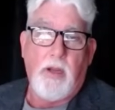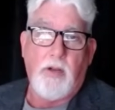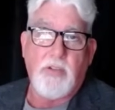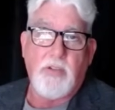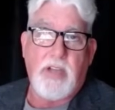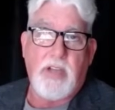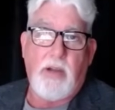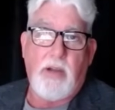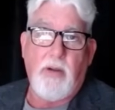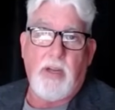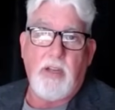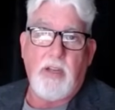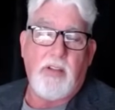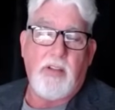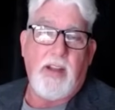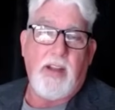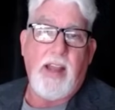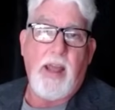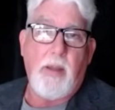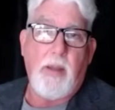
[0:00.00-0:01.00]
Staring
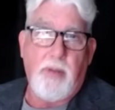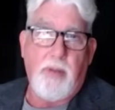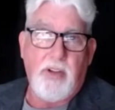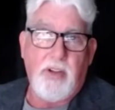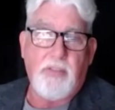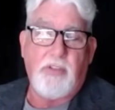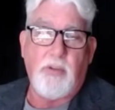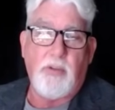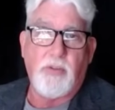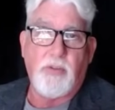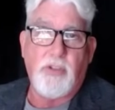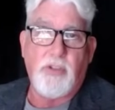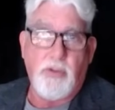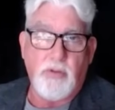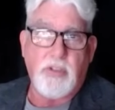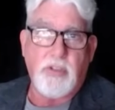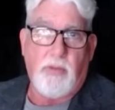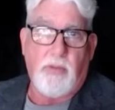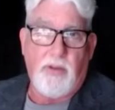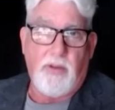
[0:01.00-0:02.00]
into that abyss, you will
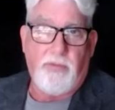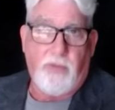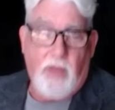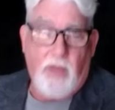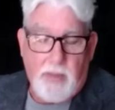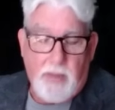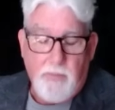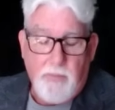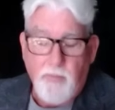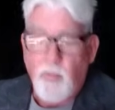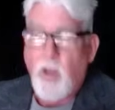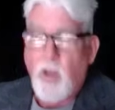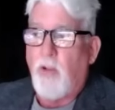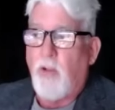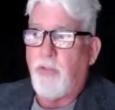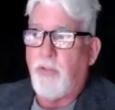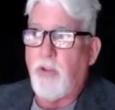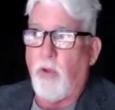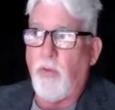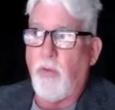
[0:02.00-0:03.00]
choose to reflate.
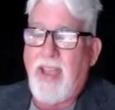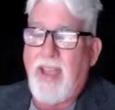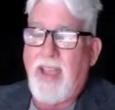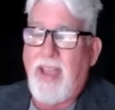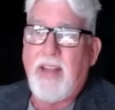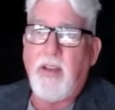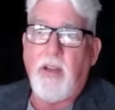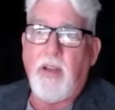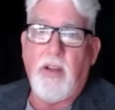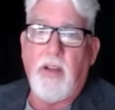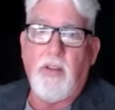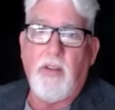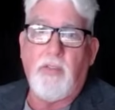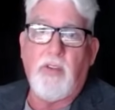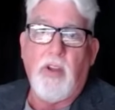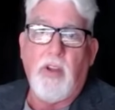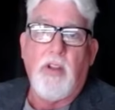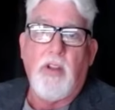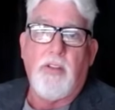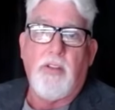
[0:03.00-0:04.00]
So that
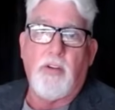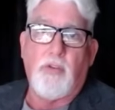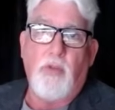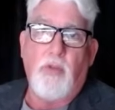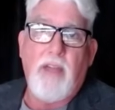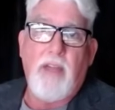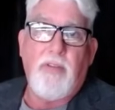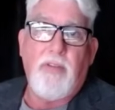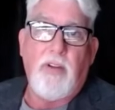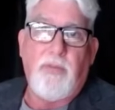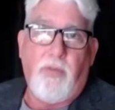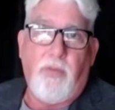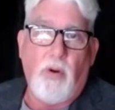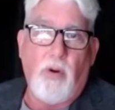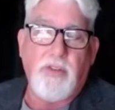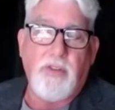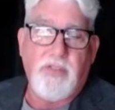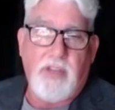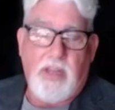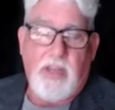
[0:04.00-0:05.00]
is the driving
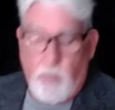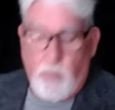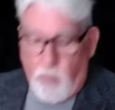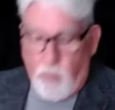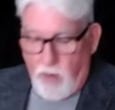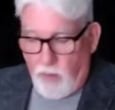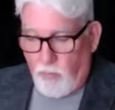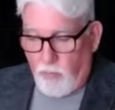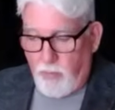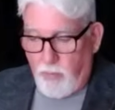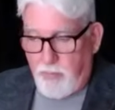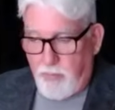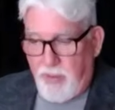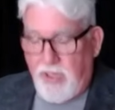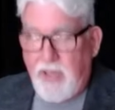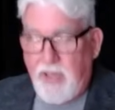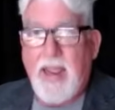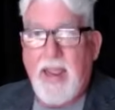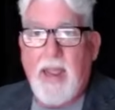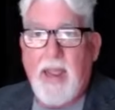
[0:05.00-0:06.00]
force in what will
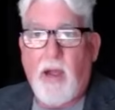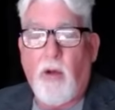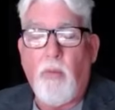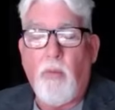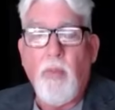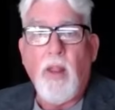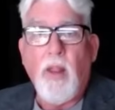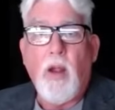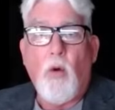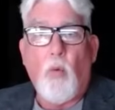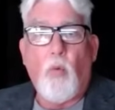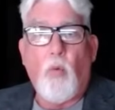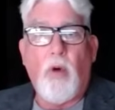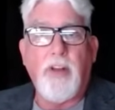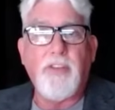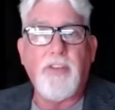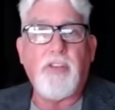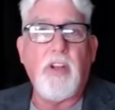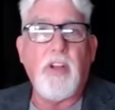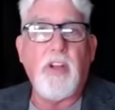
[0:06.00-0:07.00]
be now. What
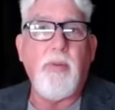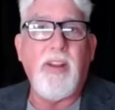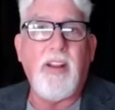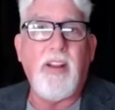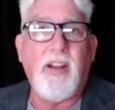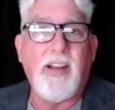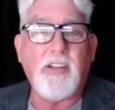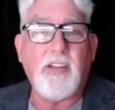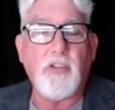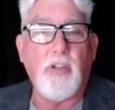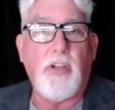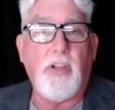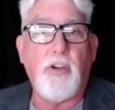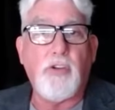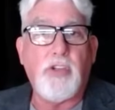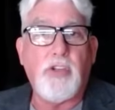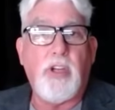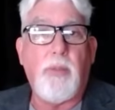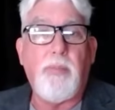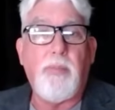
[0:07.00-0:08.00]
is going to be the next
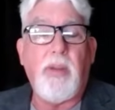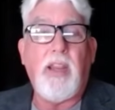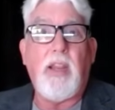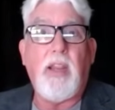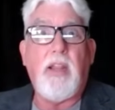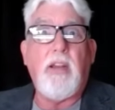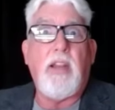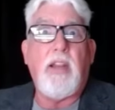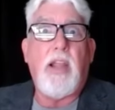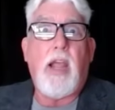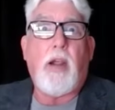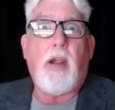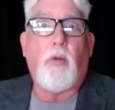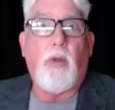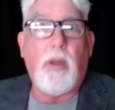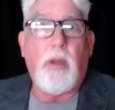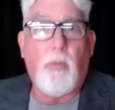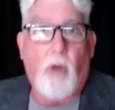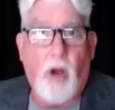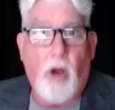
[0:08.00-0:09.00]
leadership in the
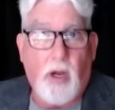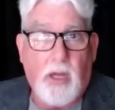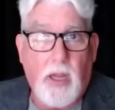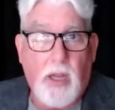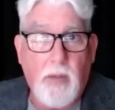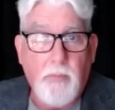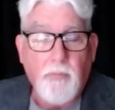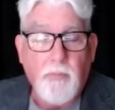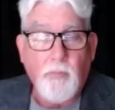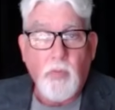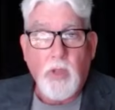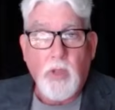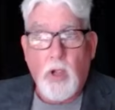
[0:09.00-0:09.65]
equity market